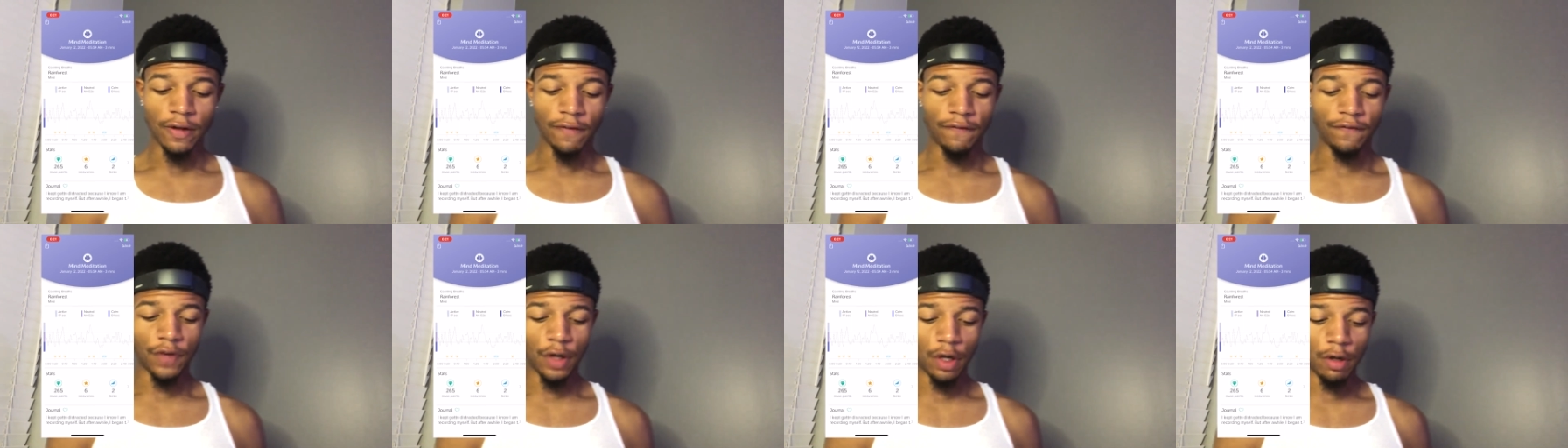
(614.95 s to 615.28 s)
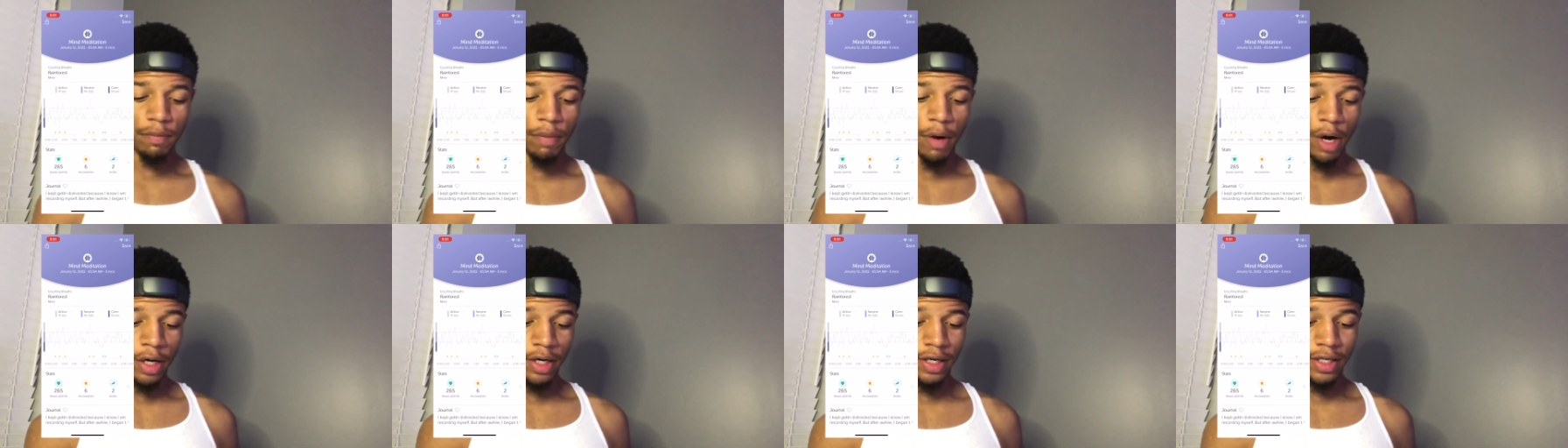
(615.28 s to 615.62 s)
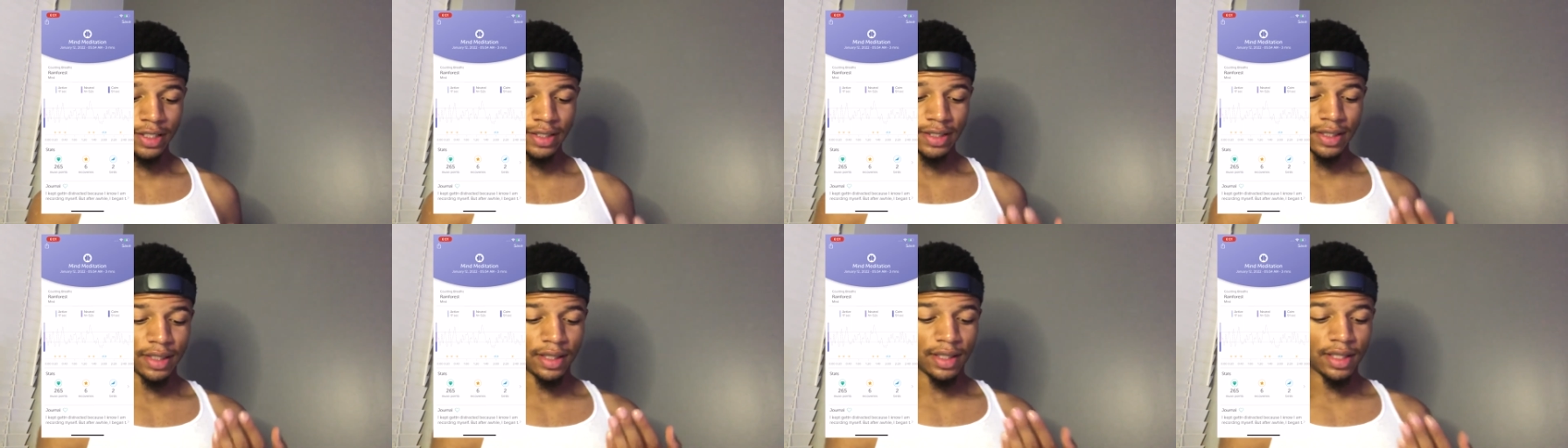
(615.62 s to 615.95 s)
fun part
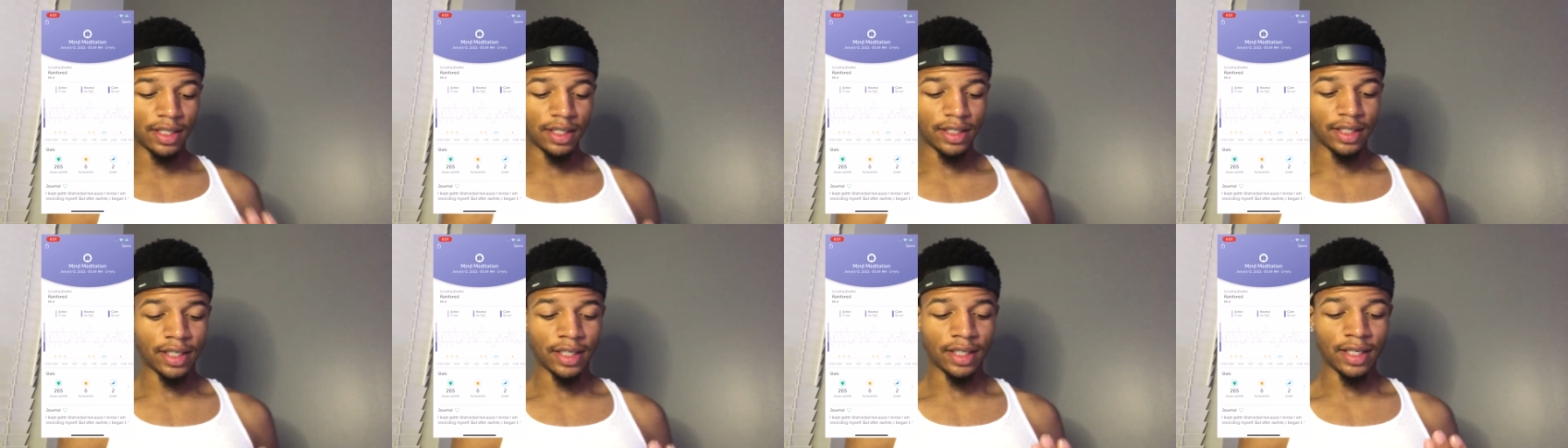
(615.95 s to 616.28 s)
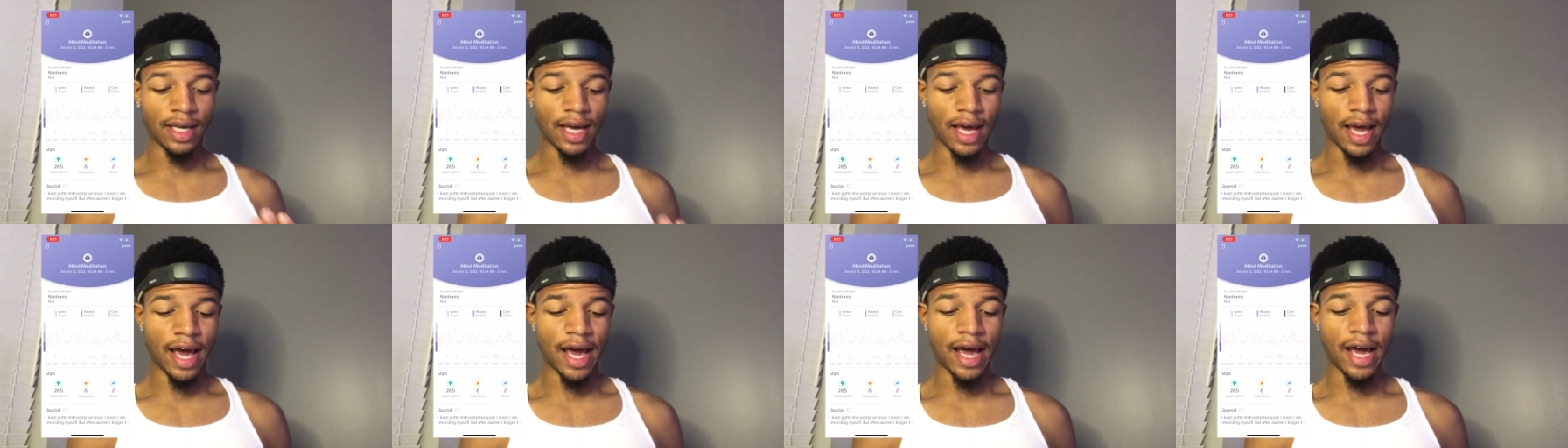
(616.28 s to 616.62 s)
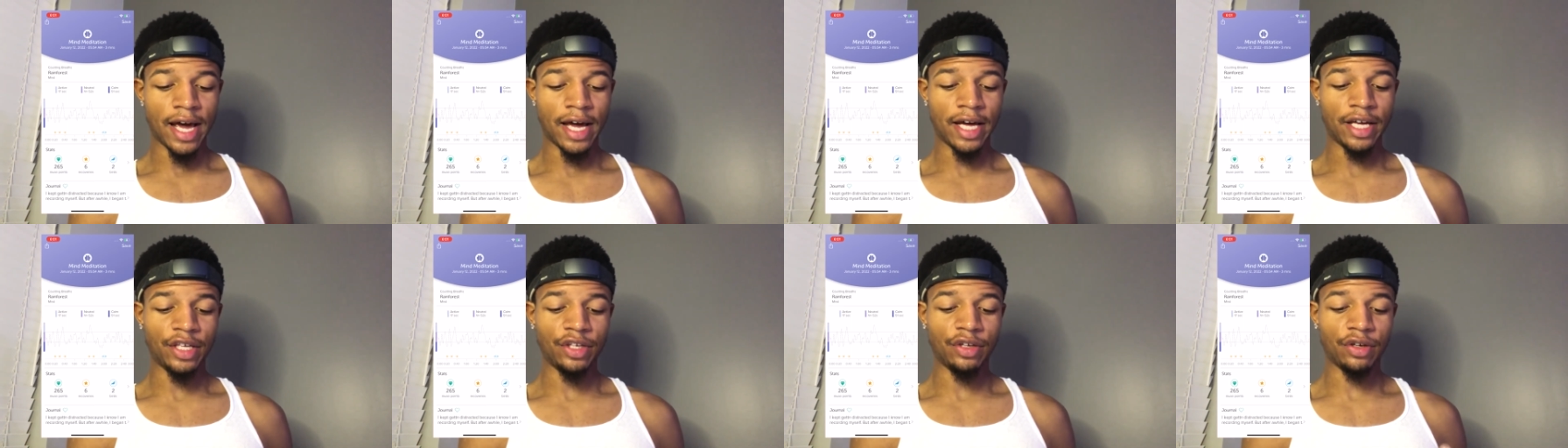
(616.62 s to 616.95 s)
is looking
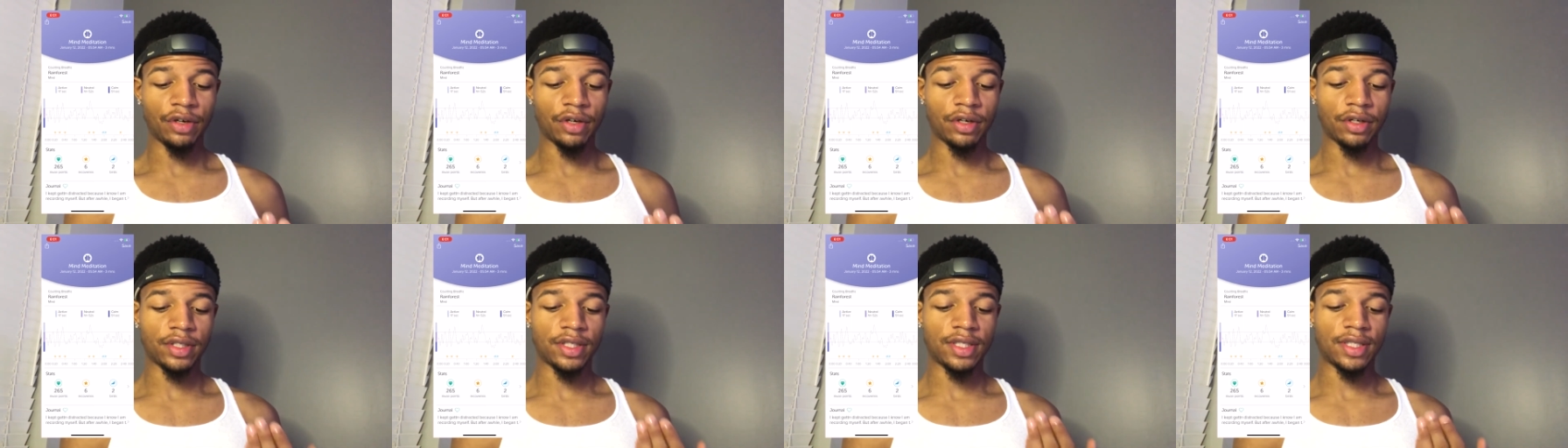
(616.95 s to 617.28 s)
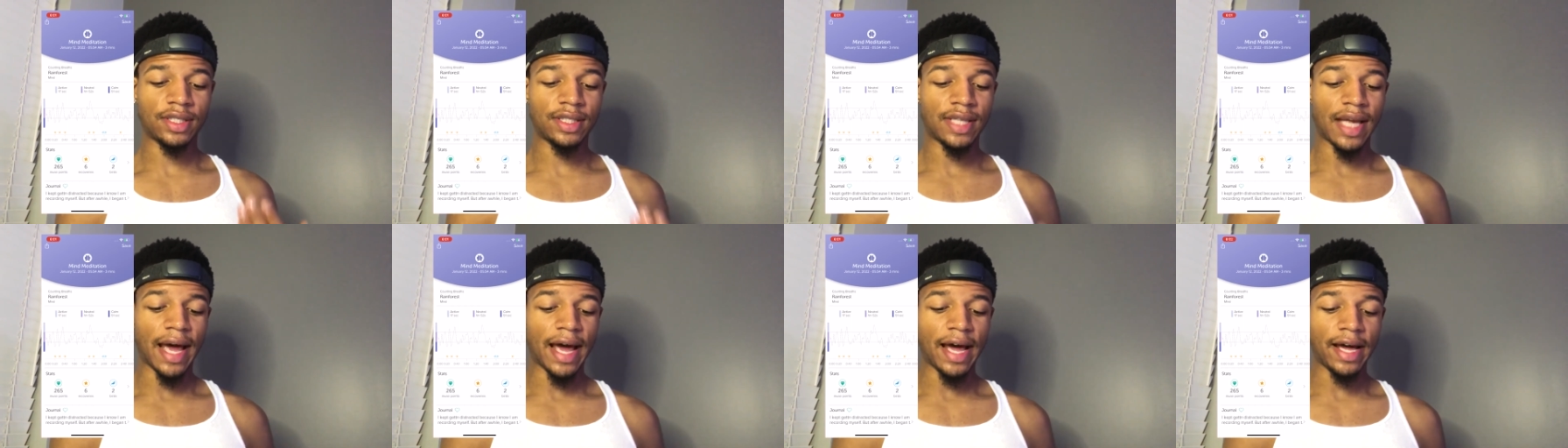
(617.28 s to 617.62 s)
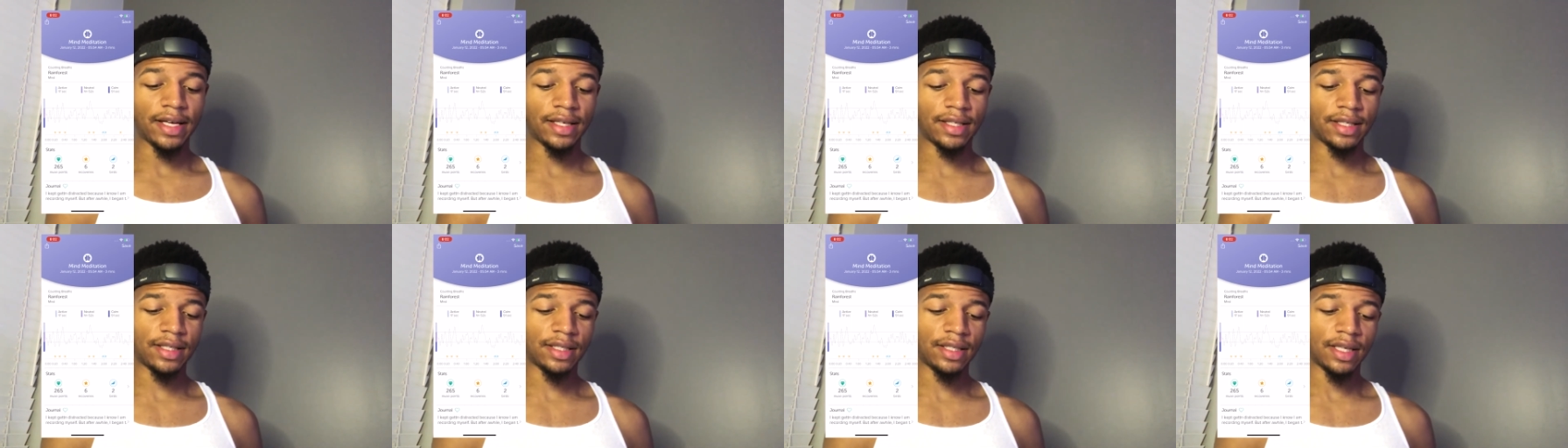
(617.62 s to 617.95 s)
at your
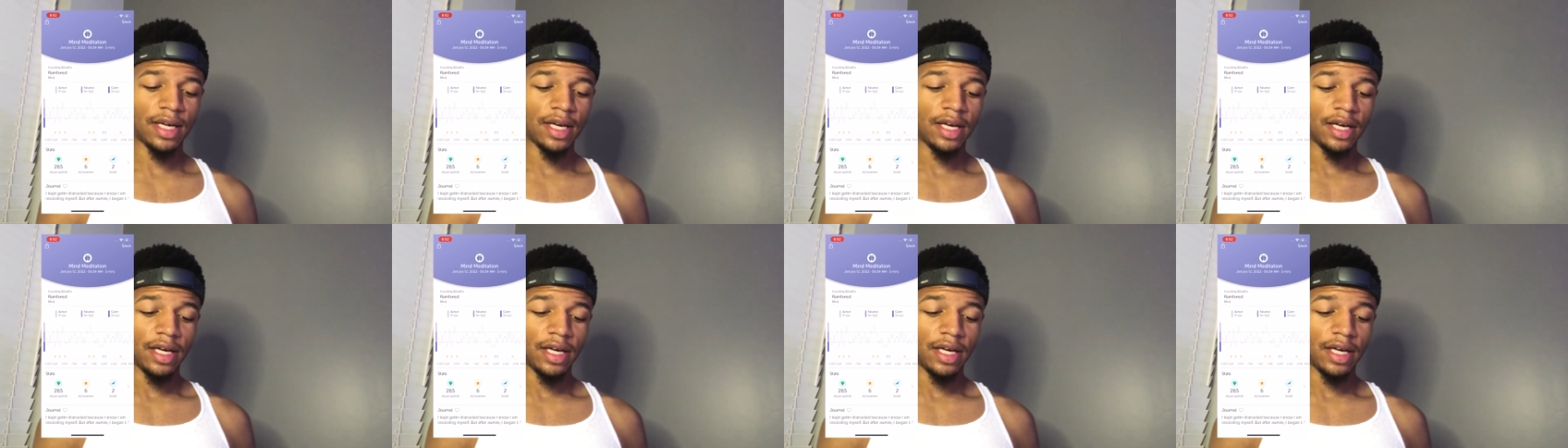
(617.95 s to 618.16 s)
stats.